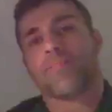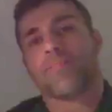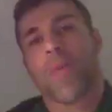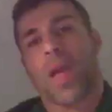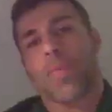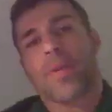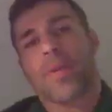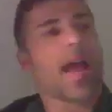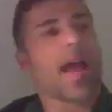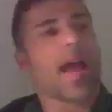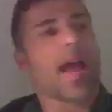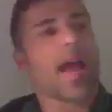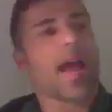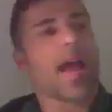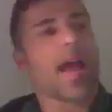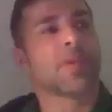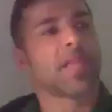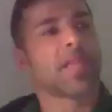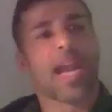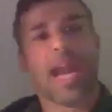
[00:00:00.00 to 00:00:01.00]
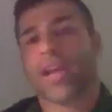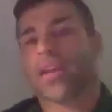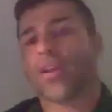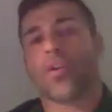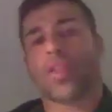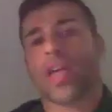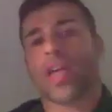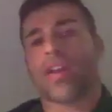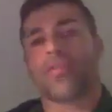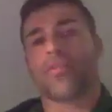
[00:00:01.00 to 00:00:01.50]
I mean, I got people that I know
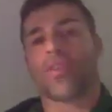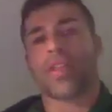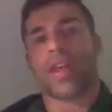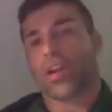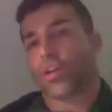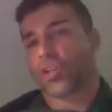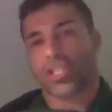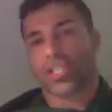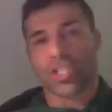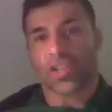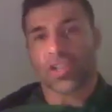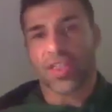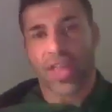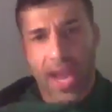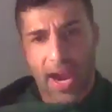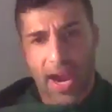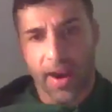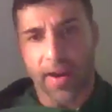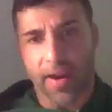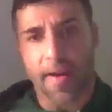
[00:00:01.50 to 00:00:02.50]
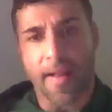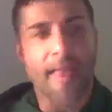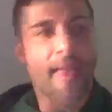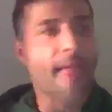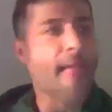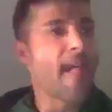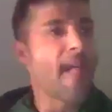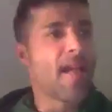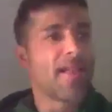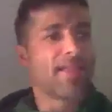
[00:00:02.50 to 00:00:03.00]
that are still there
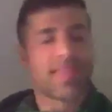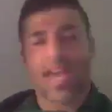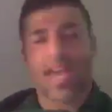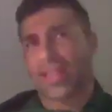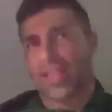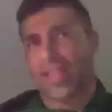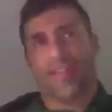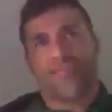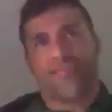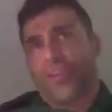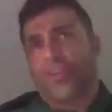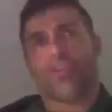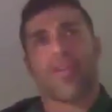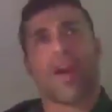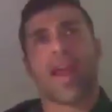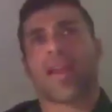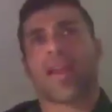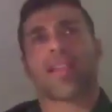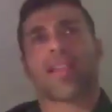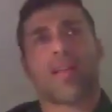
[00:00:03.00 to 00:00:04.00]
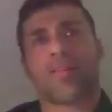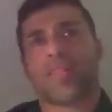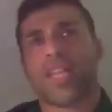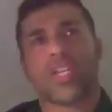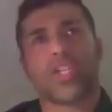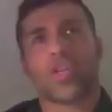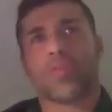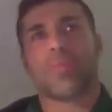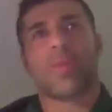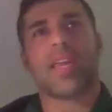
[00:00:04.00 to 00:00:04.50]
that like for crying out loud, they
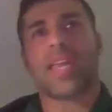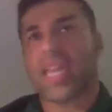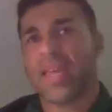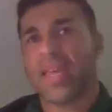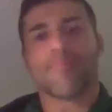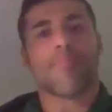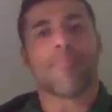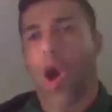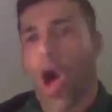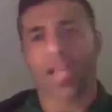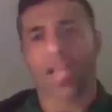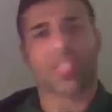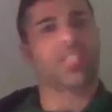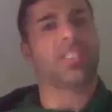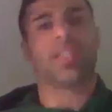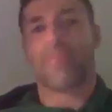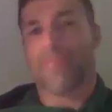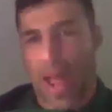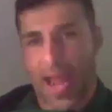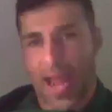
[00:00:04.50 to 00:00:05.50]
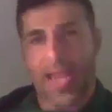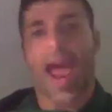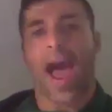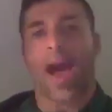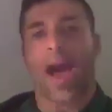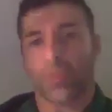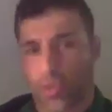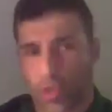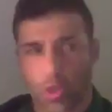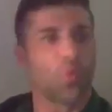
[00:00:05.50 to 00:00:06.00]
should be in Boston by
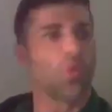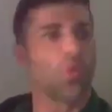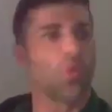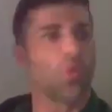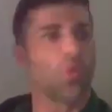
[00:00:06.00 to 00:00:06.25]
now doing